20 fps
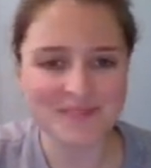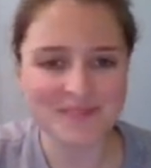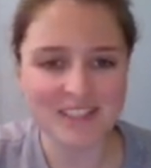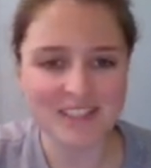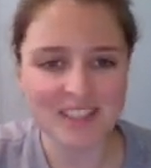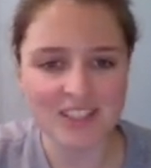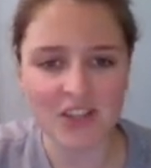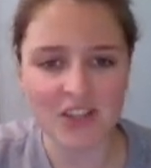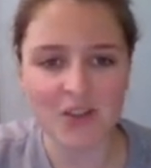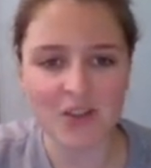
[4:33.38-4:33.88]

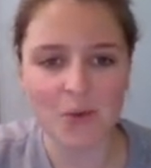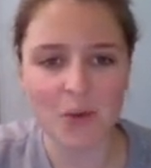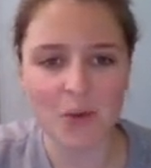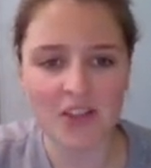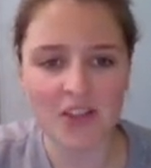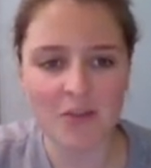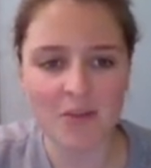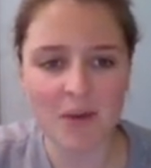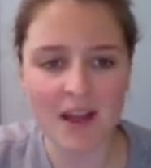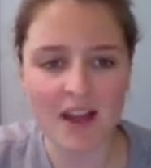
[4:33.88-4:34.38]
So the width of
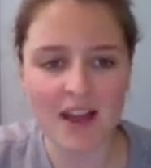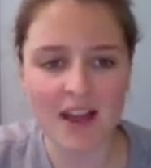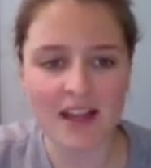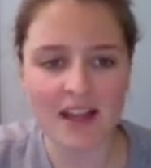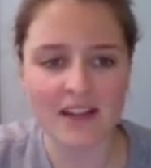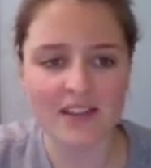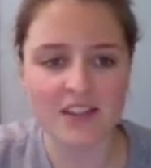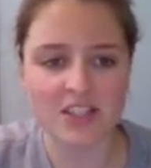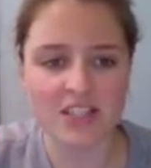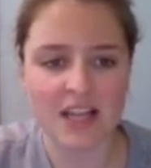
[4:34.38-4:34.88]
my height are
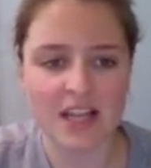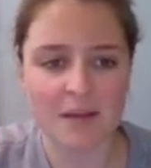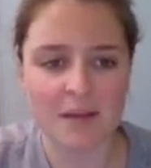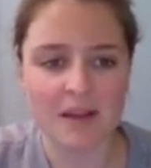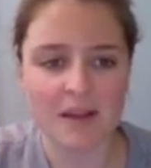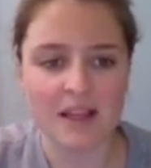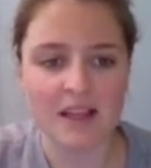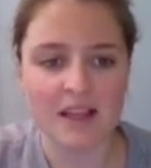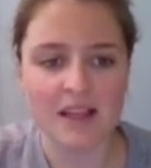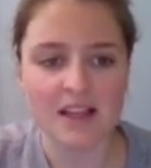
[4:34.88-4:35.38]
the same.
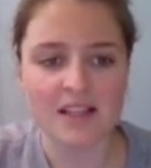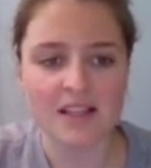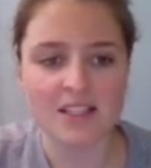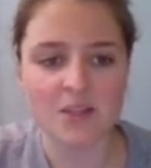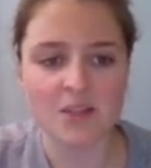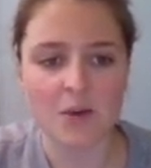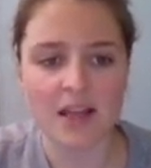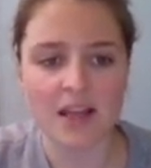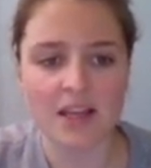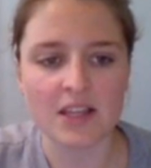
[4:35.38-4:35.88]
So
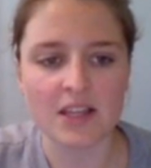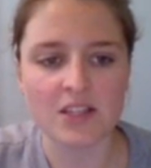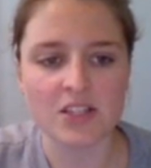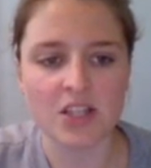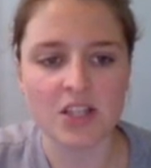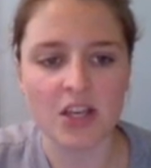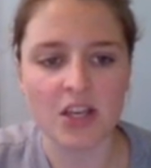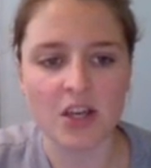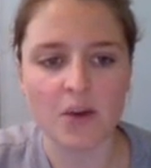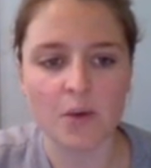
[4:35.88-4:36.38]
I can
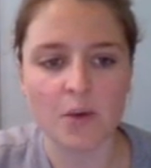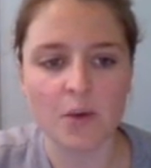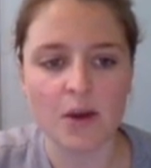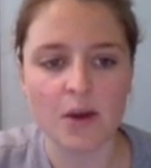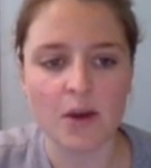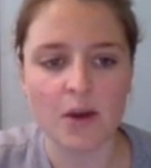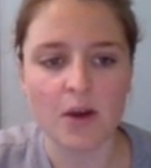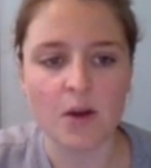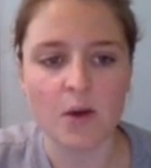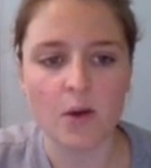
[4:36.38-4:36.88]
do
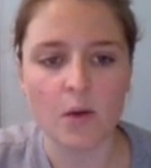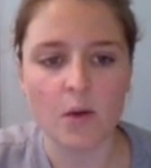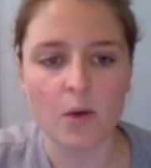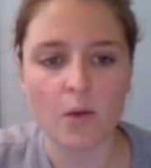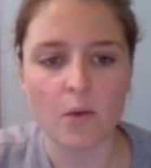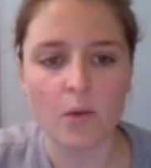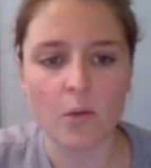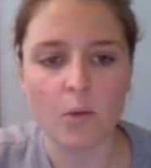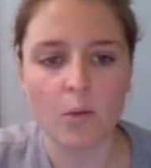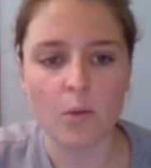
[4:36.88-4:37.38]

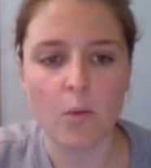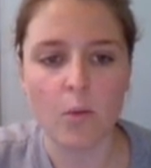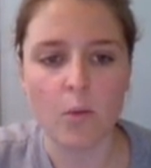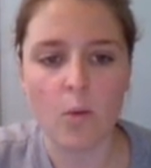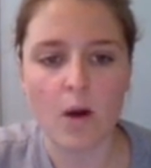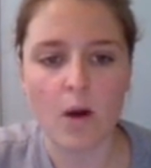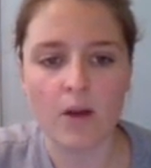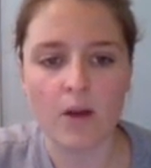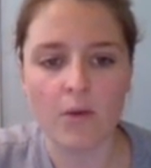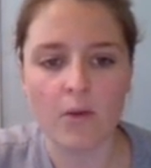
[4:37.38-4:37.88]

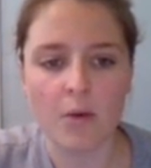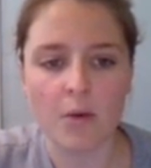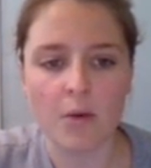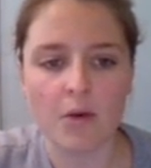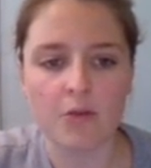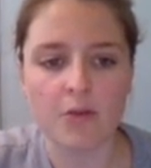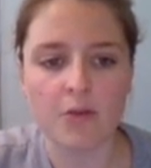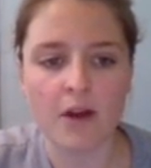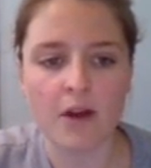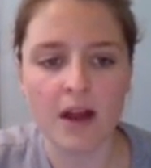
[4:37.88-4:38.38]
1 row of
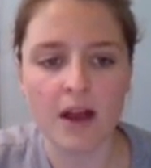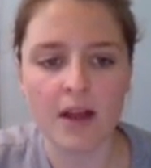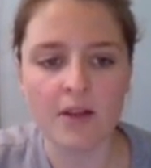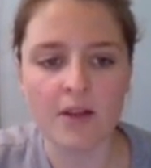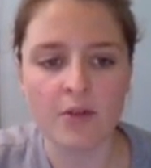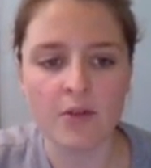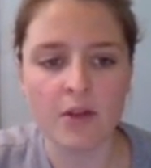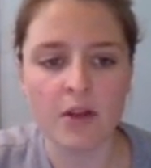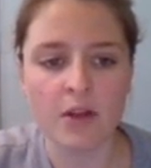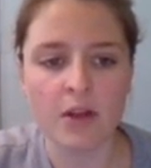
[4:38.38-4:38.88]
5,
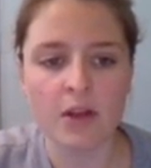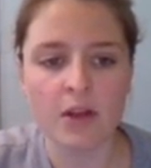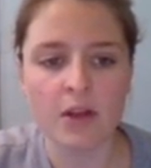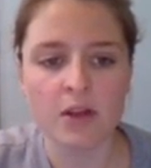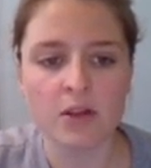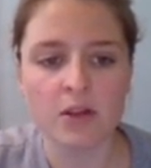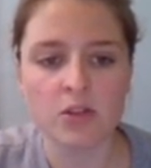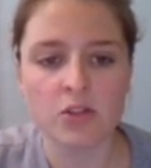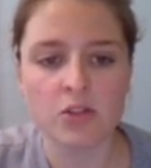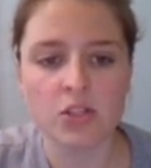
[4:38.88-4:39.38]

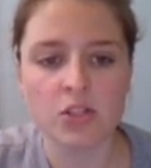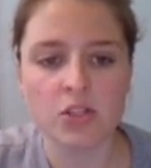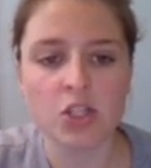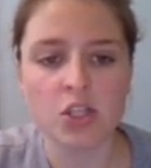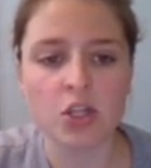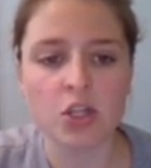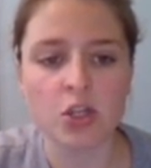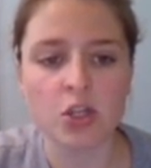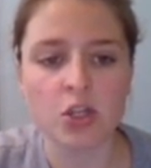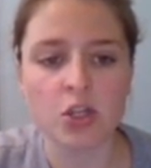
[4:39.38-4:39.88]

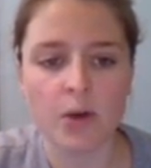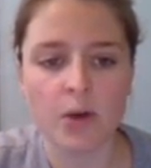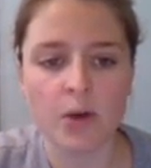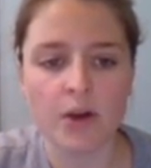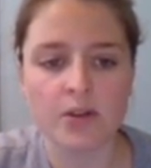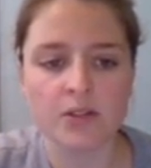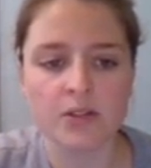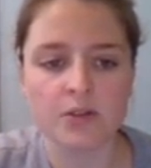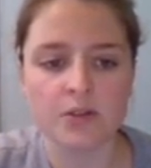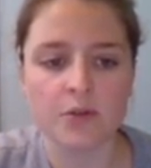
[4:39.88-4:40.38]
2
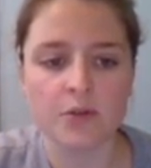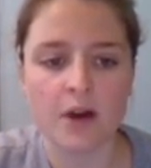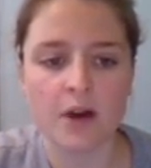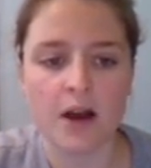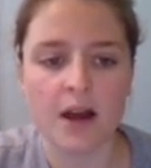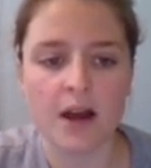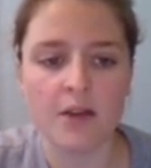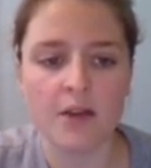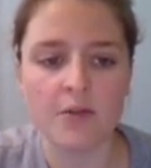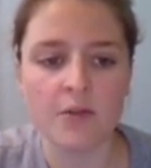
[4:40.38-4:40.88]
rows of
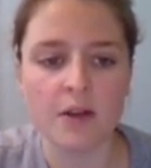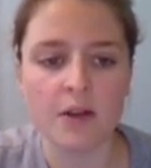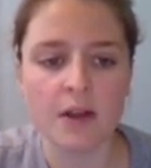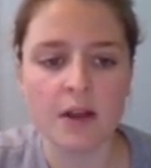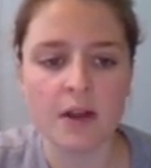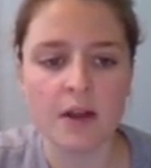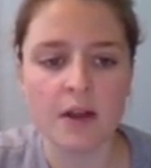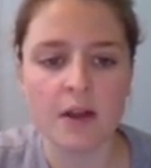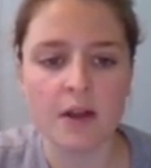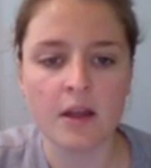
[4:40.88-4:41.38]
5,
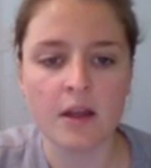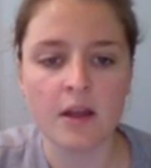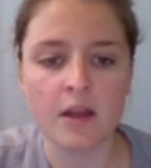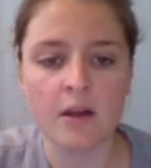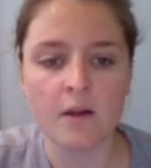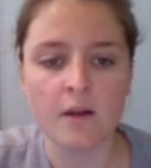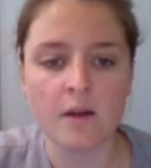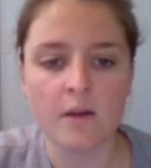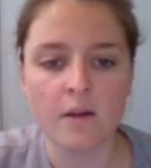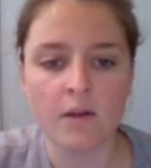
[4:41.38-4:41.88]

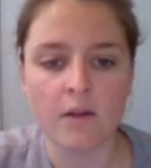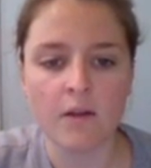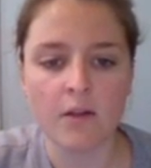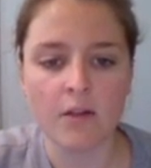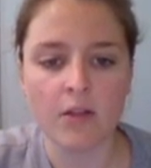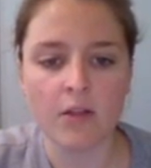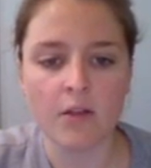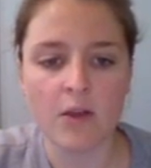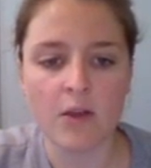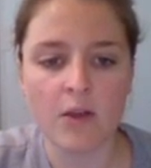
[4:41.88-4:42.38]

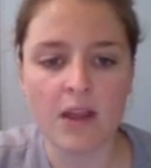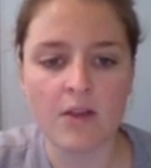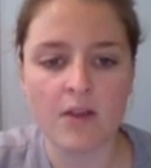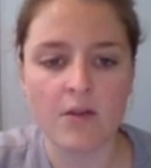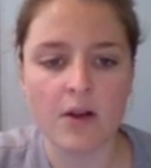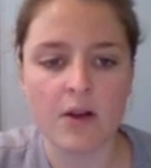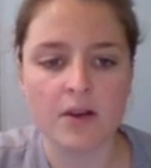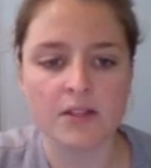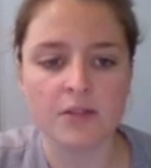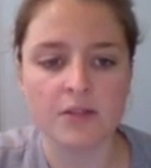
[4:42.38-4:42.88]
3
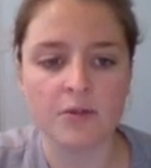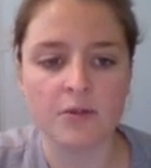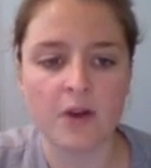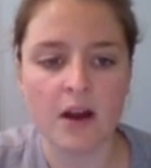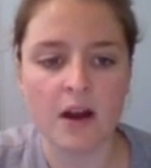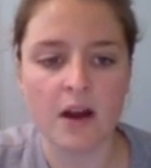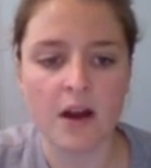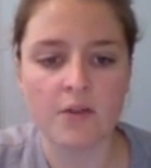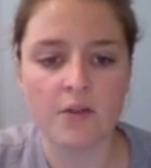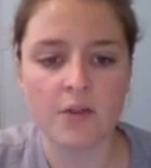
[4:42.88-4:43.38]
rows of
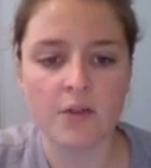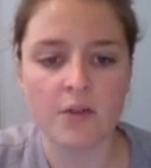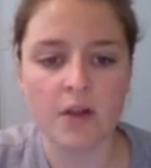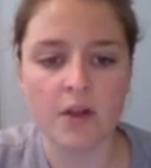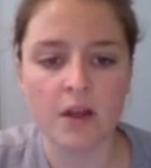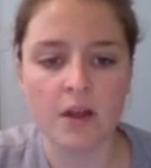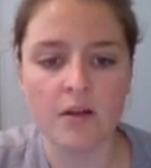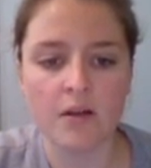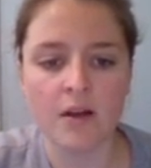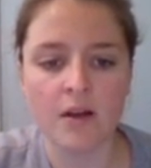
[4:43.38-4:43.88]
5,
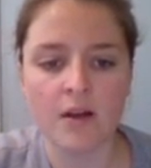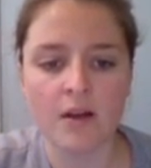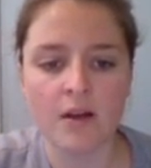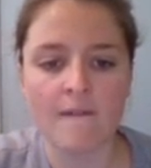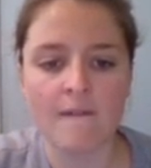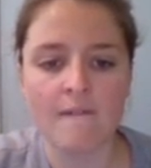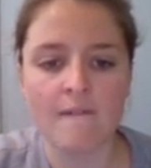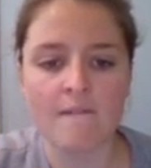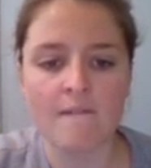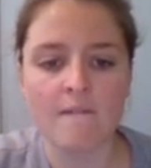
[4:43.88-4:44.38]

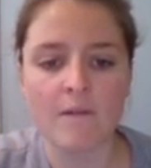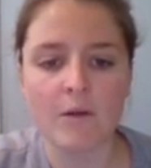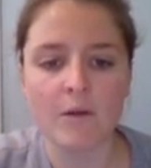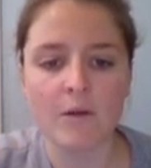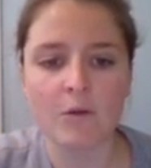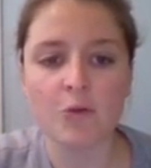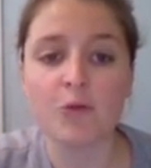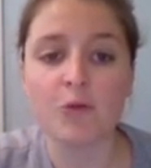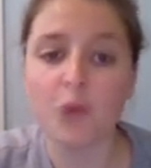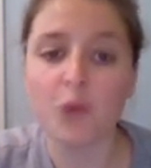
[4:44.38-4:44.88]

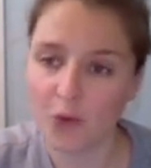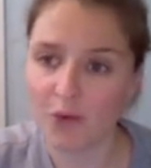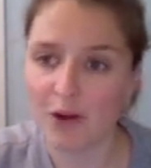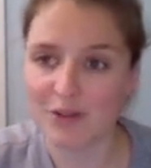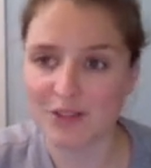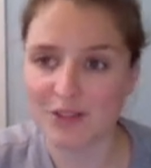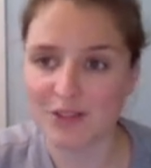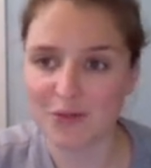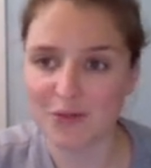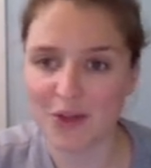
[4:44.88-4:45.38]
4
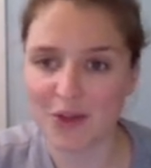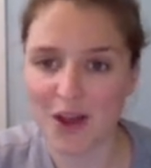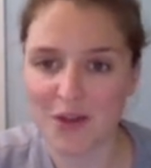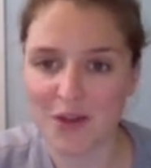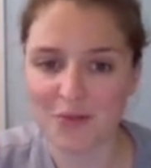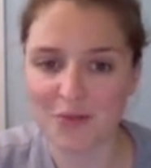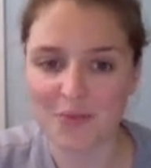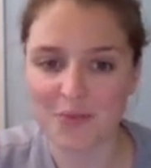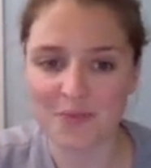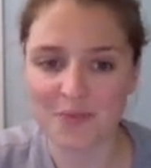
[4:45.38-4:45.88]
rows of 5,
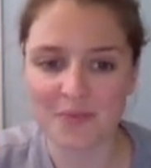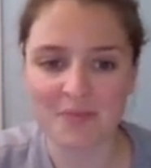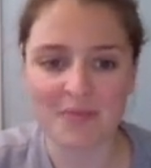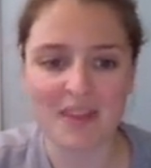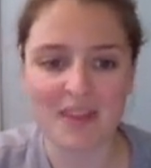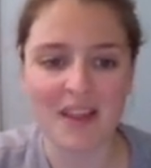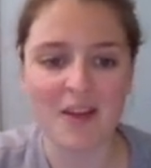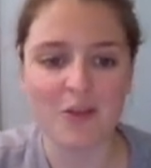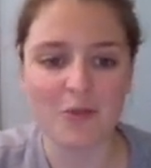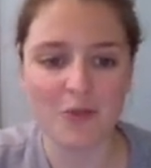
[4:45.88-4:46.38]

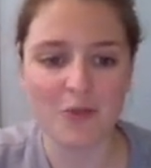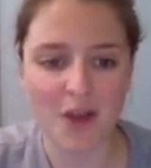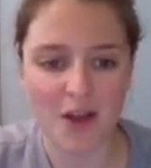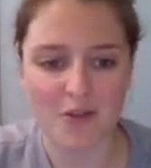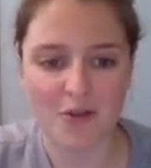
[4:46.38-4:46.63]
5